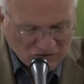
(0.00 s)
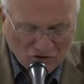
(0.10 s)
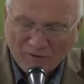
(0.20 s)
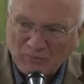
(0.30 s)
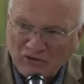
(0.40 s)

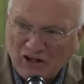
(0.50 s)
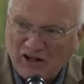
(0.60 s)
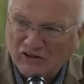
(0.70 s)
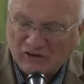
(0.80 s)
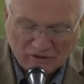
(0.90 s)

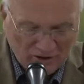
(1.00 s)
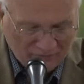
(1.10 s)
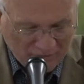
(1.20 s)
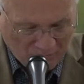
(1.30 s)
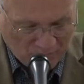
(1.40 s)
interpretation
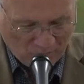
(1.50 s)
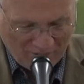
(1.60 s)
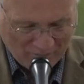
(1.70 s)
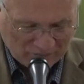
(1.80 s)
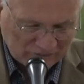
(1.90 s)
of the
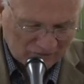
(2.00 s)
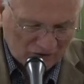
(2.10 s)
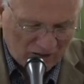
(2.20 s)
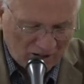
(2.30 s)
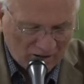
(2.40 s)
promise of
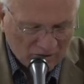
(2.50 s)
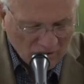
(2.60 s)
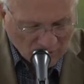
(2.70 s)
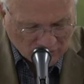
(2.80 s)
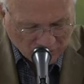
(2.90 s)
God
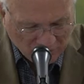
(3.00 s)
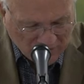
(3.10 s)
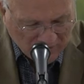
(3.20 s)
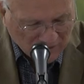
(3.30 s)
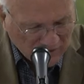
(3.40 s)
to
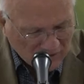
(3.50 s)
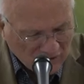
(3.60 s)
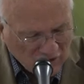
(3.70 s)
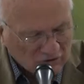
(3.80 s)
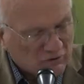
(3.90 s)
mean that
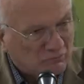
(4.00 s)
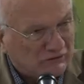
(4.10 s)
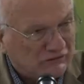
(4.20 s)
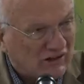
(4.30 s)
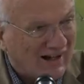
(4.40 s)
the
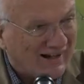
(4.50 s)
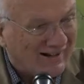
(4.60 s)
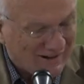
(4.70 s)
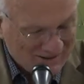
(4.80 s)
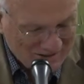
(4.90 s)

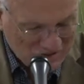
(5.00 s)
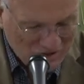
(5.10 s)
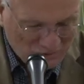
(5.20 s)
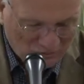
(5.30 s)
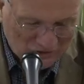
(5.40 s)
Messiah
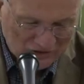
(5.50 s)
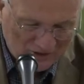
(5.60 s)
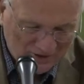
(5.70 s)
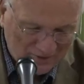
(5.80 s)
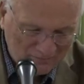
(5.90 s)
would
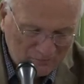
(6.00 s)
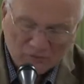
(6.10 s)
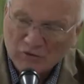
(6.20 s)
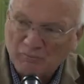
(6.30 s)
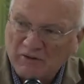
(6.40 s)
come
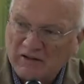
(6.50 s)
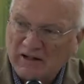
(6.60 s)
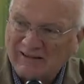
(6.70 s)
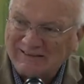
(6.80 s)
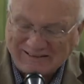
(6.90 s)
to be
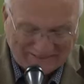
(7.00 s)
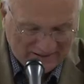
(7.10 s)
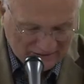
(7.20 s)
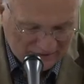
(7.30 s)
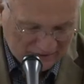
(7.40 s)
a
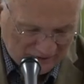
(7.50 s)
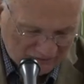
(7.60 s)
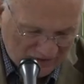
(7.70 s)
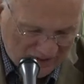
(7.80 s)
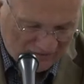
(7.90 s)
descendant
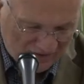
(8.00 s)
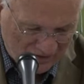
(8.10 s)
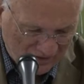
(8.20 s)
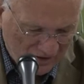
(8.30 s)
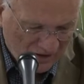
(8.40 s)
of
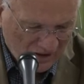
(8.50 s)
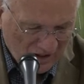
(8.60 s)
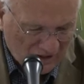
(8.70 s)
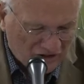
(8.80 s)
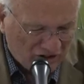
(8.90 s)
David.
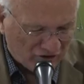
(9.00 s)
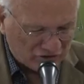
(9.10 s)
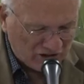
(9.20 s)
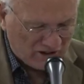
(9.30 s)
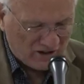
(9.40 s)
And
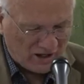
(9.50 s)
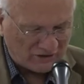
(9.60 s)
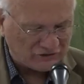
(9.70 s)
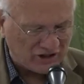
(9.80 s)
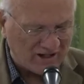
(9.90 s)
here
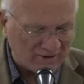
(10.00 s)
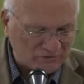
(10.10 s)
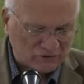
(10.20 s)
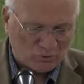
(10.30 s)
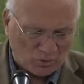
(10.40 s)
uh,
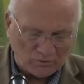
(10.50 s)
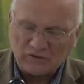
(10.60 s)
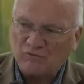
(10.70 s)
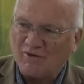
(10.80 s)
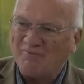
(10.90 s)
James
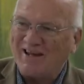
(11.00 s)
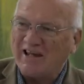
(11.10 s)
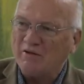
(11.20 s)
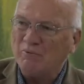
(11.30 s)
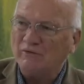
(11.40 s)
quotes from
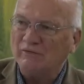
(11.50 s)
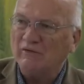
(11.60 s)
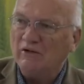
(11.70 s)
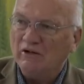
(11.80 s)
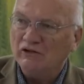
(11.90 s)

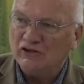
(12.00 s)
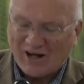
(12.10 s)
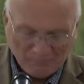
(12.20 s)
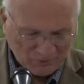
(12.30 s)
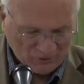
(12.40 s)
Amos
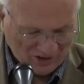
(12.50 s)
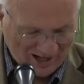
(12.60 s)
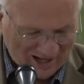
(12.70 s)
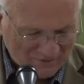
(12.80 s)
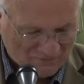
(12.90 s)
chapter
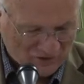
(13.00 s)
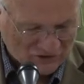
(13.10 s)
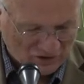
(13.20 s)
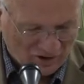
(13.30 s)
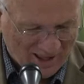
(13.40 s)
9,
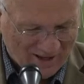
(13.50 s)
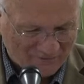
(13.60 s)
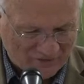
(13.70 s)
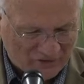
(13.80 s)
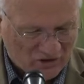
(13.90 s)
verse
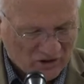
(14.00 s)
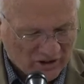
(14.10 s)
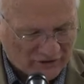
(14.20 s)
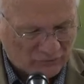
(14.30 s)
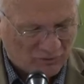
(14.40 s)
11,
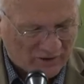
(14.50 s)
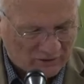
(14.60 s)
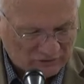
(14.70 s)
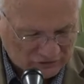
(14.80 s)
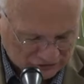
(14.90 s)
is
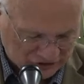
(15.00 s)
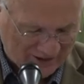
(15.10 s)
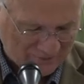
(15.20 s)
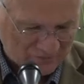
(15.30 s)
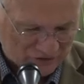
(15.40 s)
what
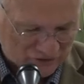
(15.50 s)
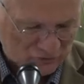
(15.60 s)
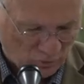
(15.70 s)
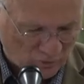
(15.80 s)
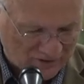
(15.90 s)
James is
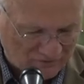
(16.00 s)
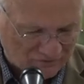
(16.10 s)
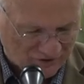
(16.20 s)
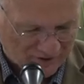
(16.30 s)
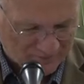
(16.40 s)
quoting
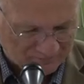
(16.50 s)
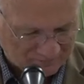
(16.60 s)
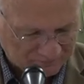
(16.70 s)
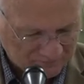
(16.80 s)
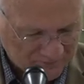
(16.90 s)
from.
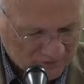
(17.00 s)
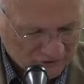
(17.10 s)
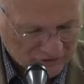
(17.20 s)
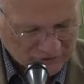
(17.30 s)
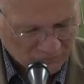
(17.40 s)

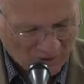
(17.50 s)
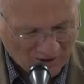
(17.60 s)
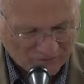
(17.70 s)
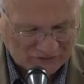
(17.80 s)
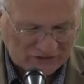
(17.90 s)
This
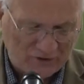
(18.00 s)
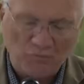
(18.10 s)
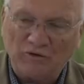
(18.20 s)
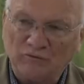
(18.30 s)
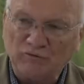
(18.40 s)
prophecy was